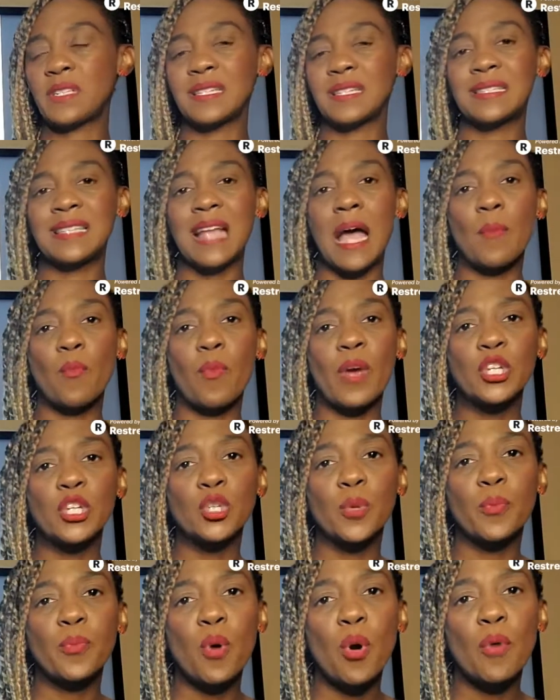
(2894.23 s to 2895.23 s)
stop
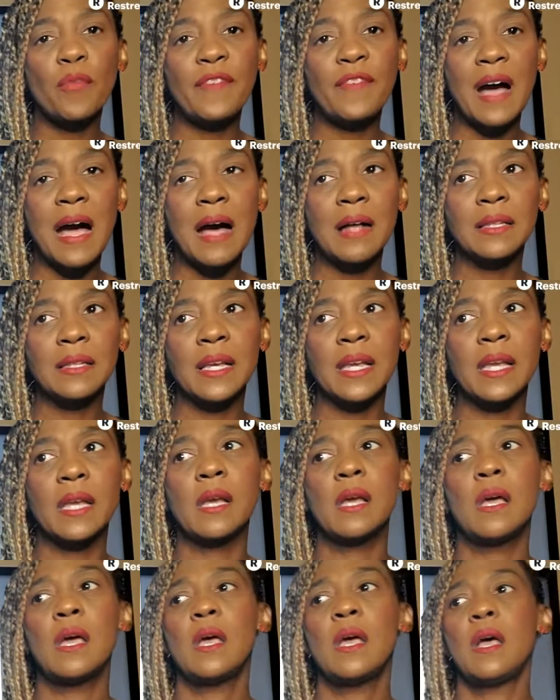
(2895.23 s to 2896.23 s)
racial profiling.